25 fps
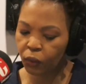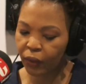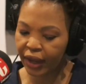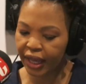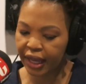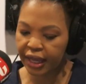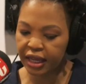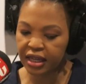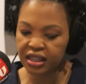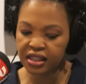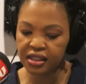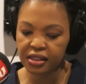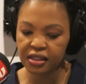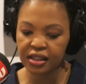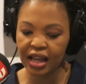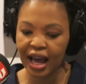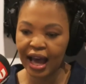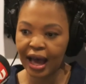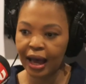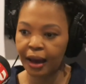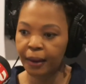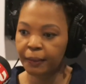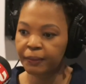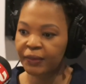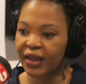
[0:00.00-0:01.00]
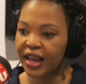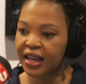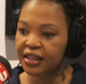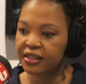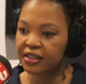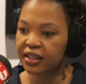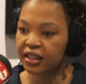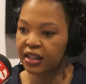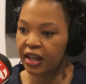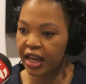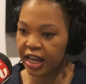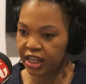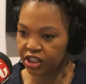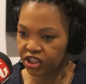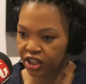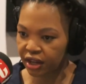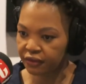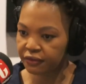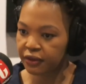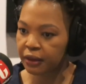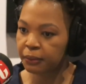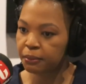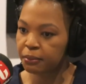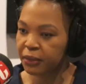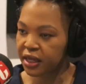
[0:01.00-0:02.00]
ways, as an
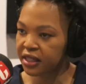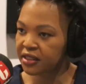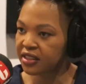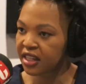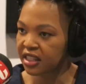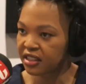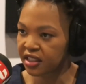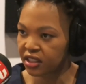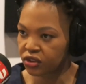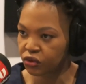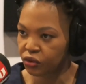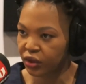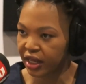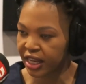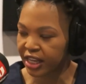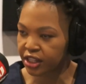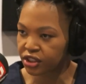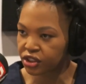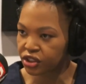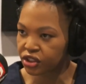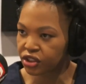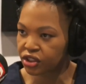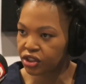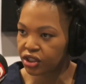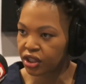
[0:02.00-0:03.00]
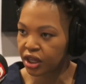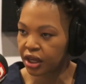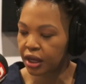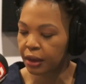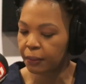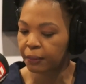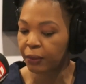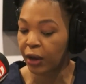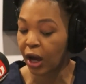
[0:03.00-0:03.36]
HIV mixed status relationship,